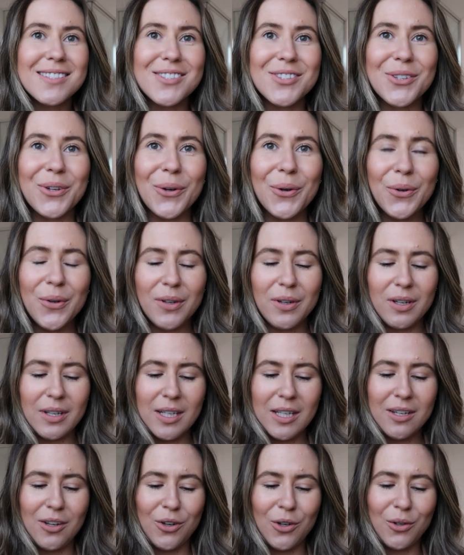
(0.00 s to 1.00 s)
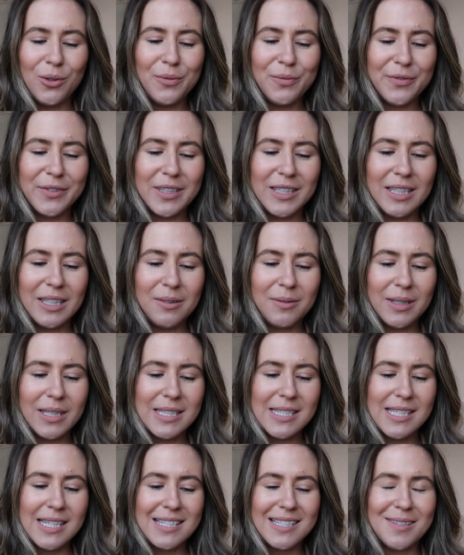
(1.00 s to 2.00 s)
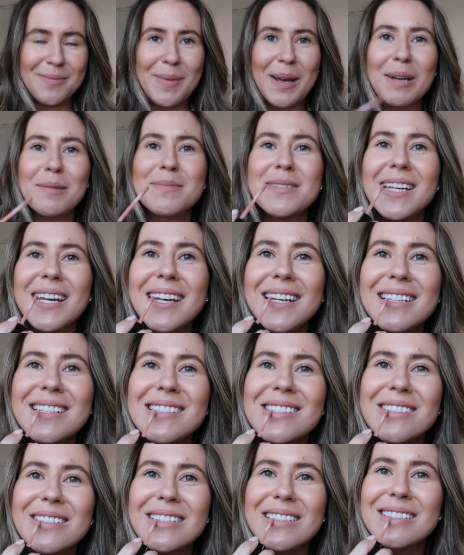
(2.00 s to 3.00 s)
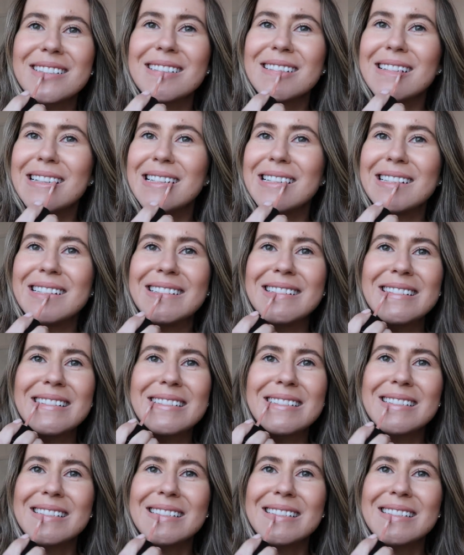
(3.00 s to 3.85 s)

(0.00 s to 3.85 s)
So hopefully we can see some updates. So excited.